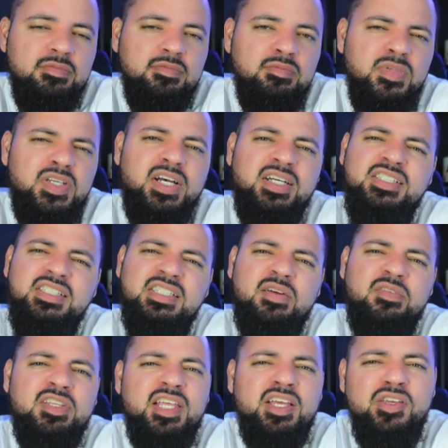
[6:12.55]
Because he's
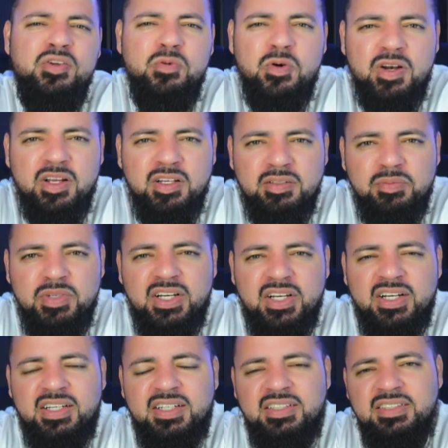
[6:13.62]
everything you wanted,
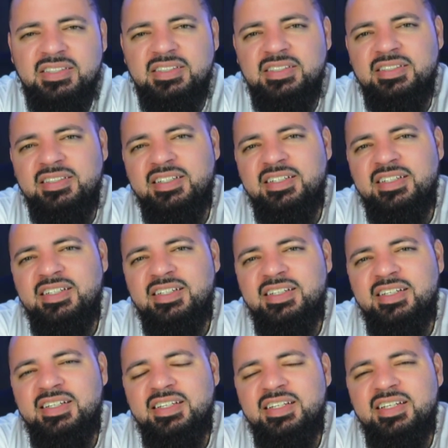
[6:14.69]
because
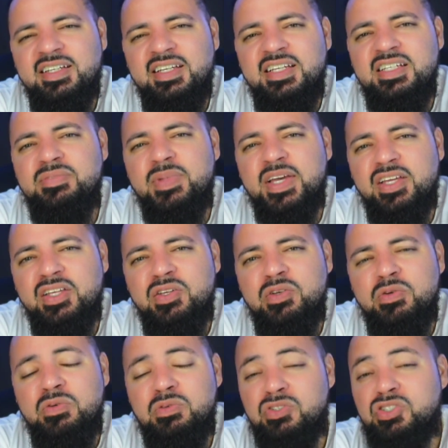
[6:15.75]
he's making
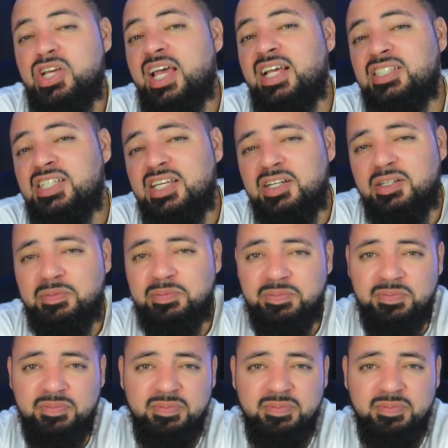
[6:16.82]
you chase him.